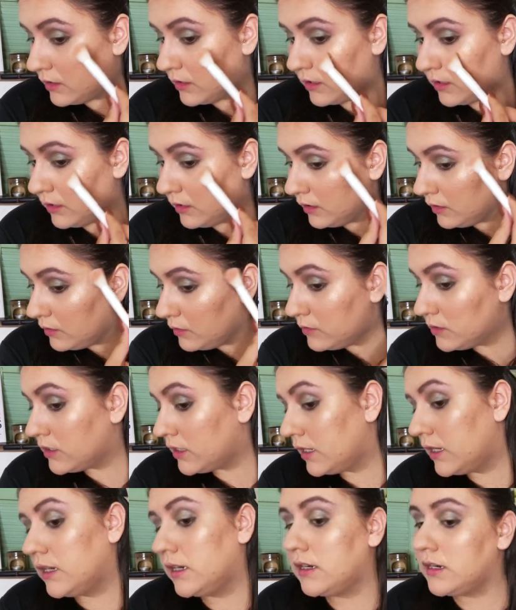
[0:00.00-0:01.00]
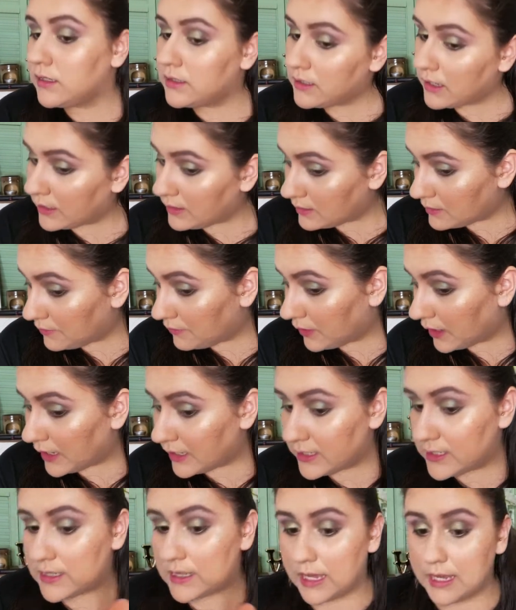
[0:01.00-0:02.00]
And it goes ahead and
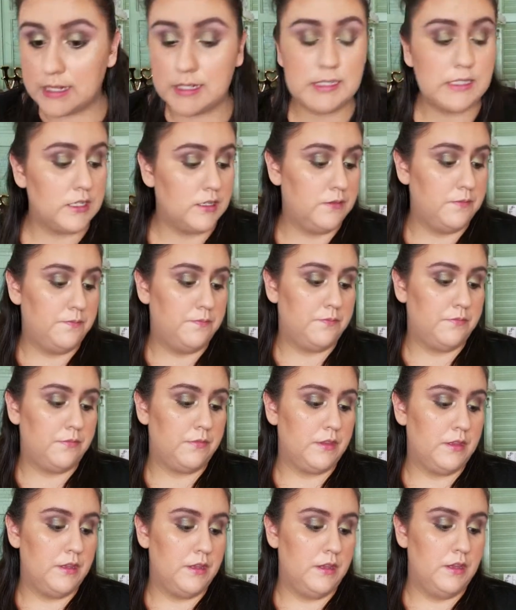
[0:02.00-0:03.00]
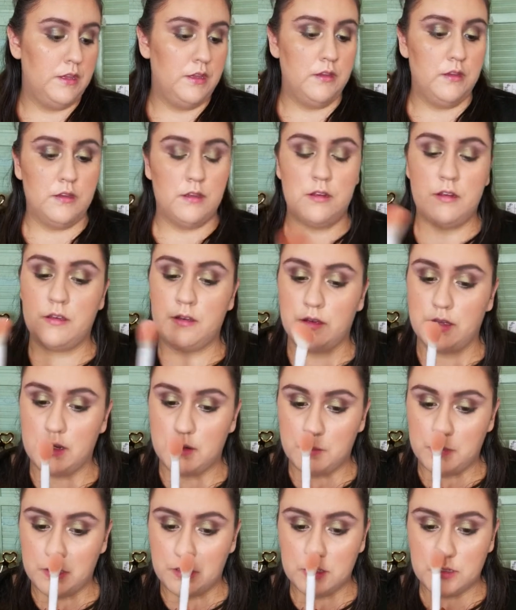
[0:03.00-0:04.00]
intensifies that. I'm gonna go ahead
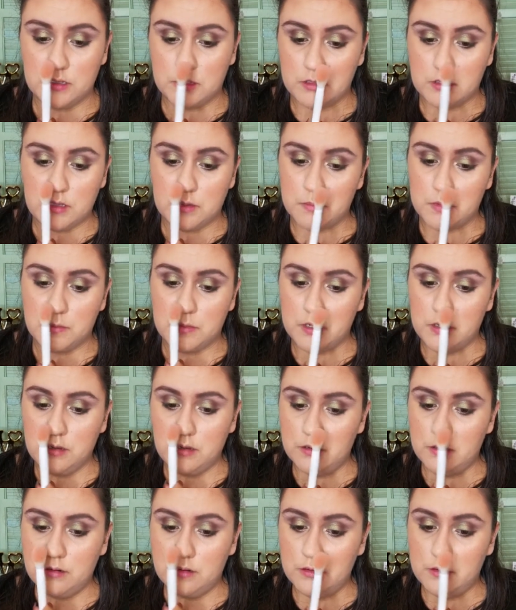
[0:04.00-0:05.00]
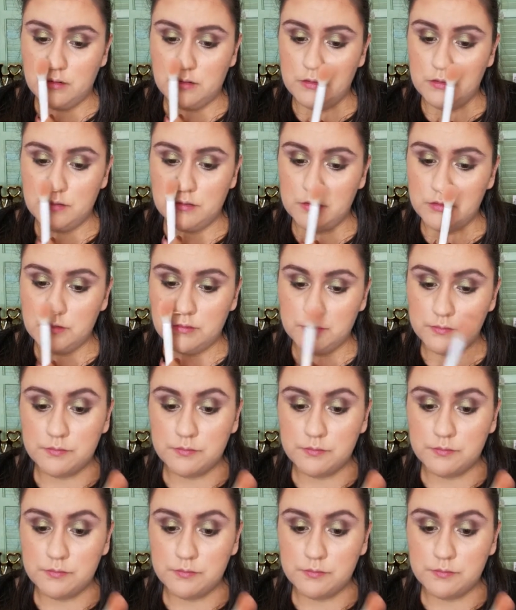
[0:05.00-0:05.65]
and put this on the tip of my nose.